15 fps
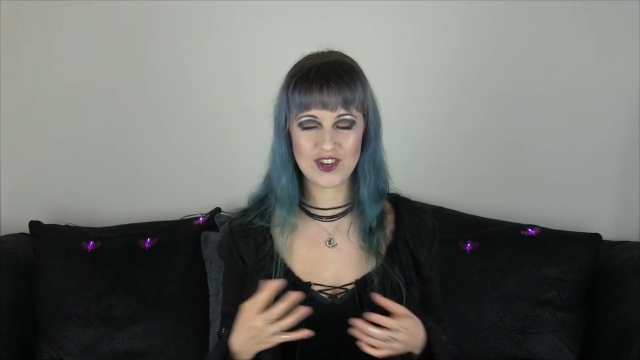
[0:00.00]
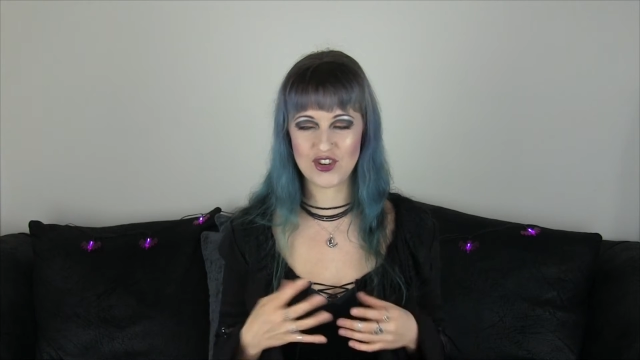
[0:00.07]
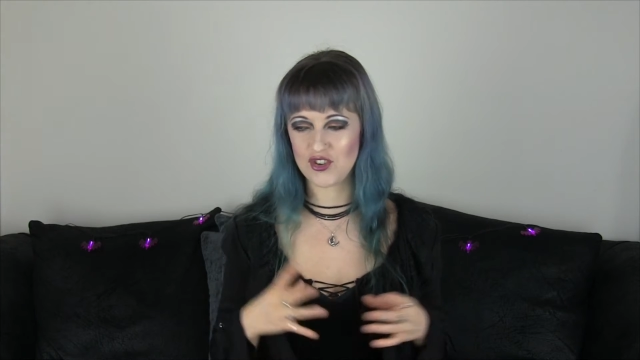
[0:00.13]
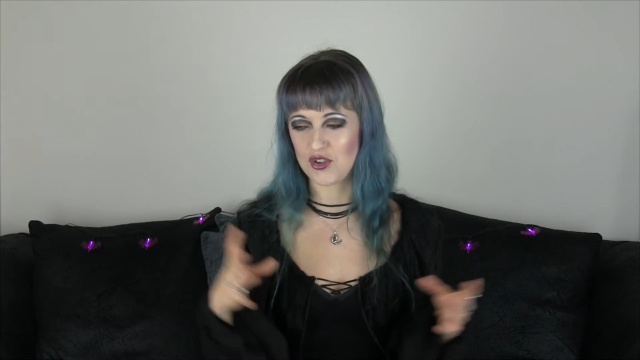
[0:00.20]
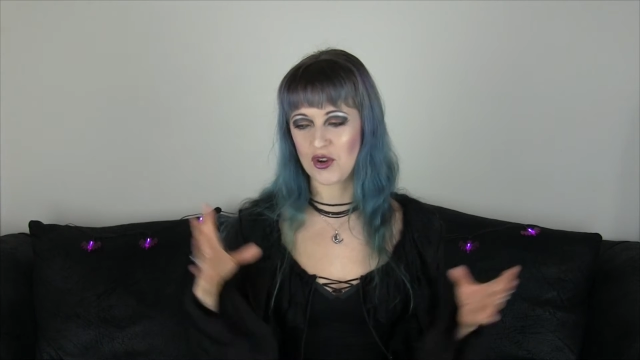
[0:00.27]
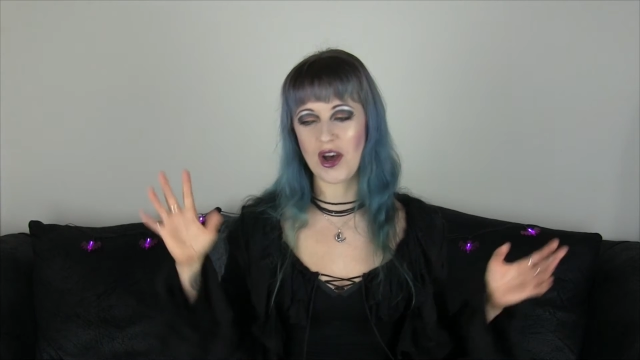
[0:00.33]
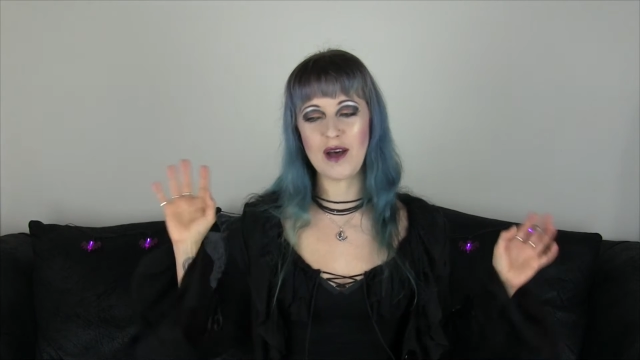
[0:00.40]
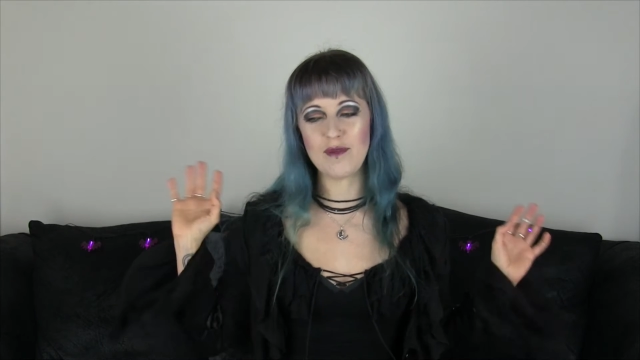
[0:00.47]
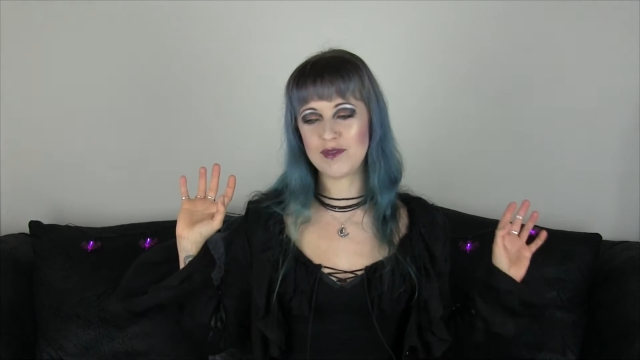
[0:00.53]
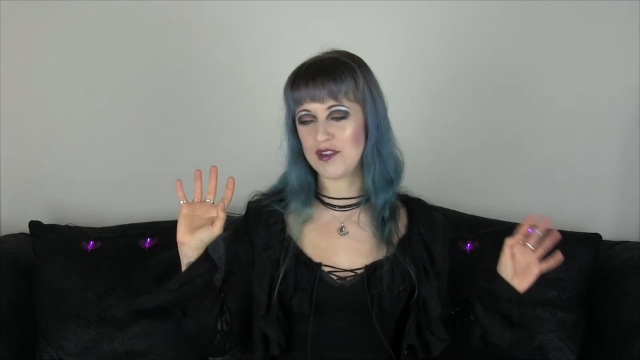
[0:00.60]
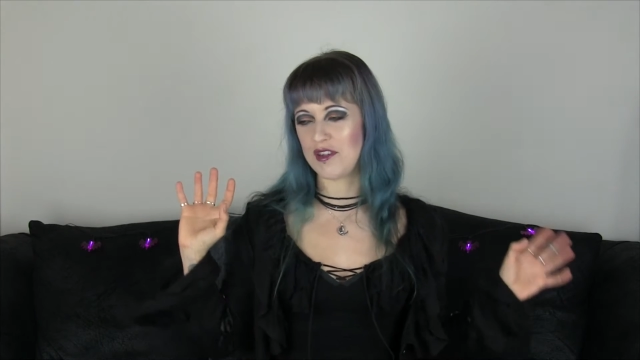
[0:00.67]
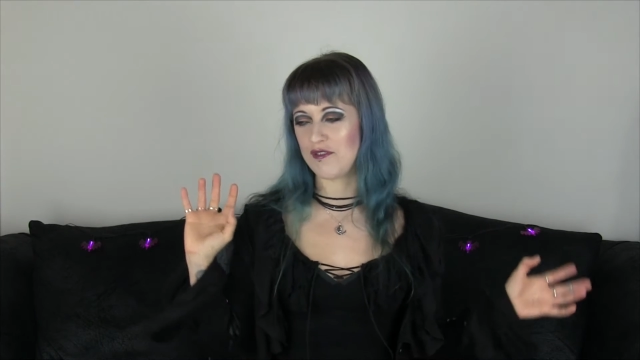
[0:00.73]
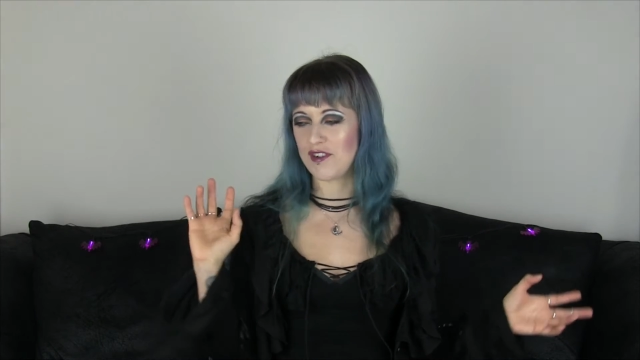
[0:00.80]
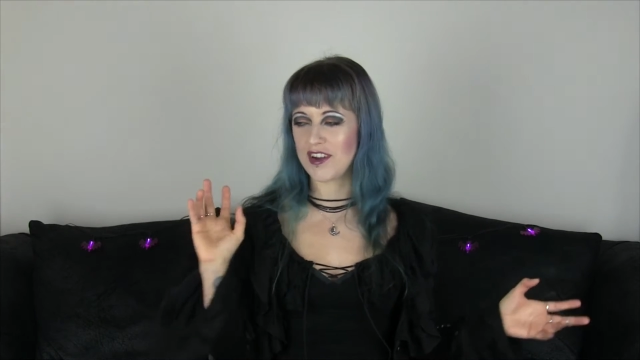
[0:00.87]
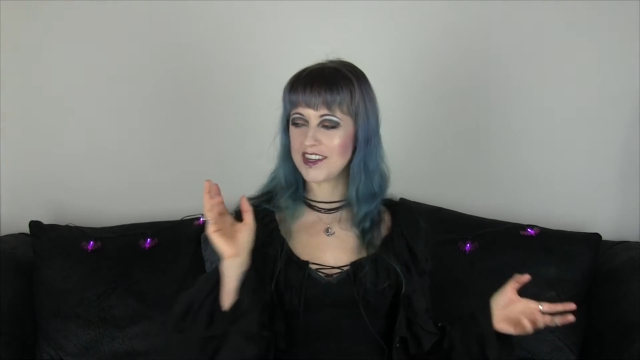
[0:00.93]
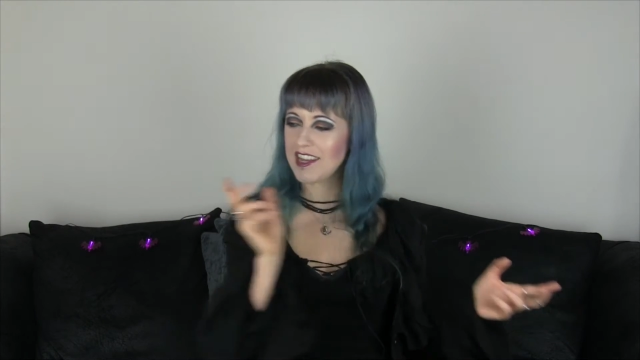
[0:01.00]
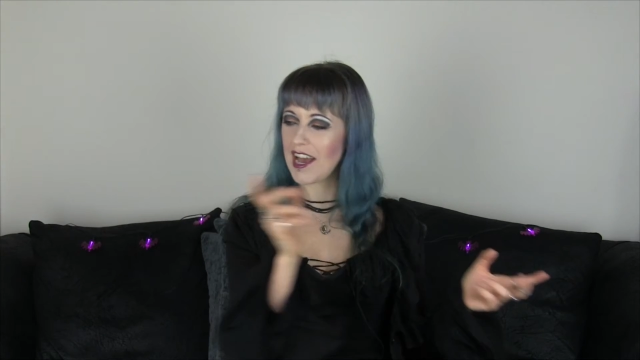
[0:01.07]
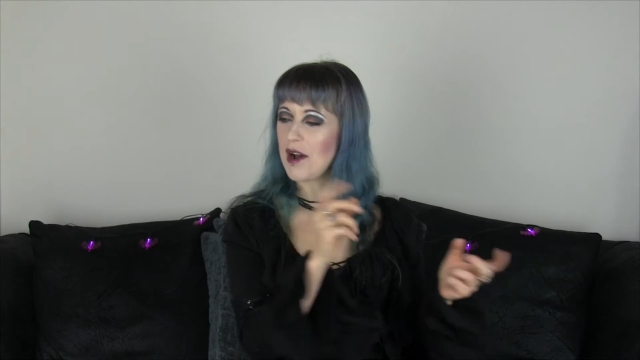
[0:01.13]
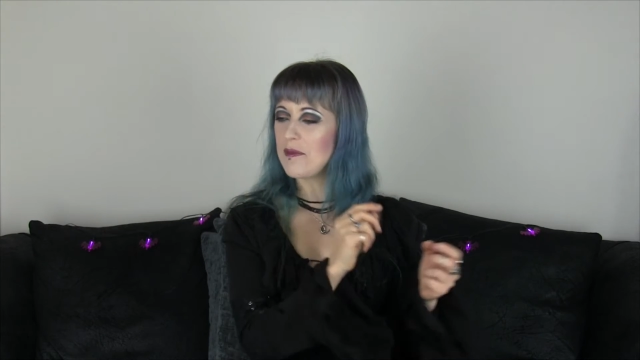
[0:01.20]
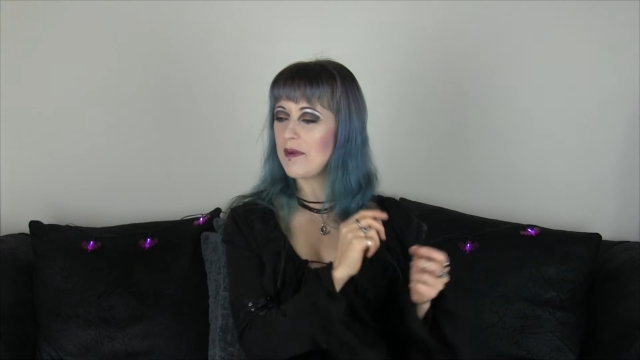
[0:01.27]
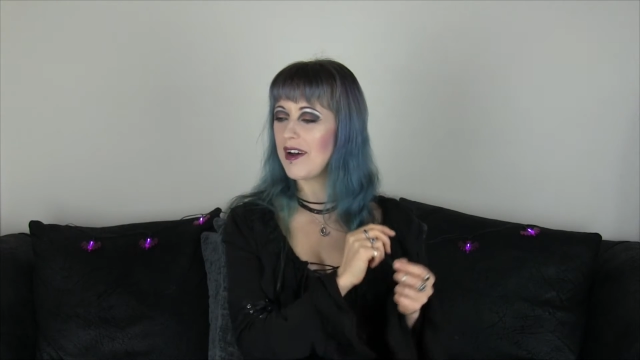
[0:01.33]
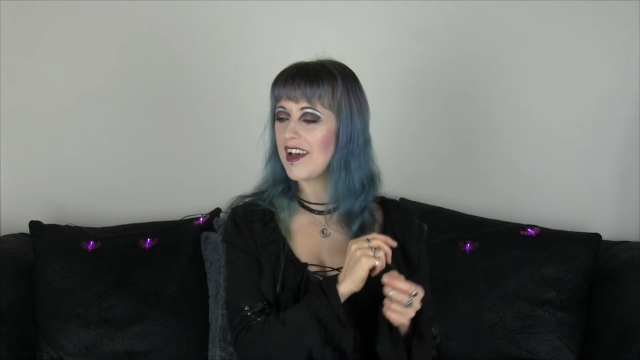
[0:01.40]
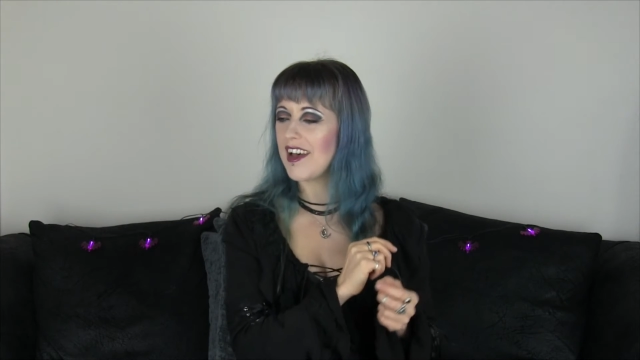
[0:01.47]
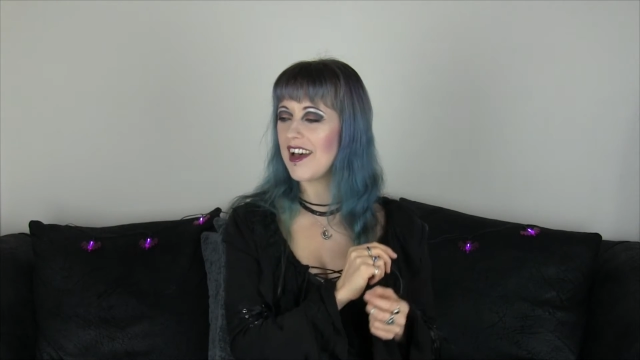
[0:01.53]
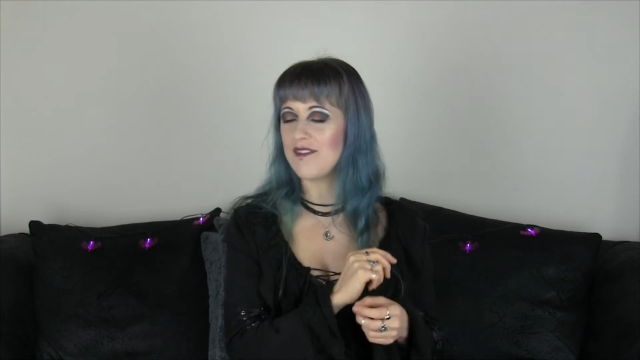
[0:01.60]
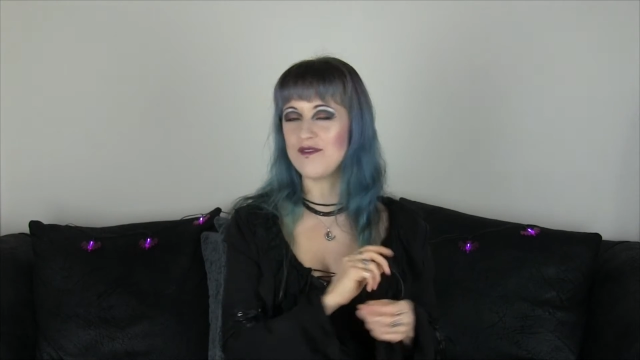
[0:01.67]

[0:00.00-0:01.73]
and just got absolutely freaked out by it,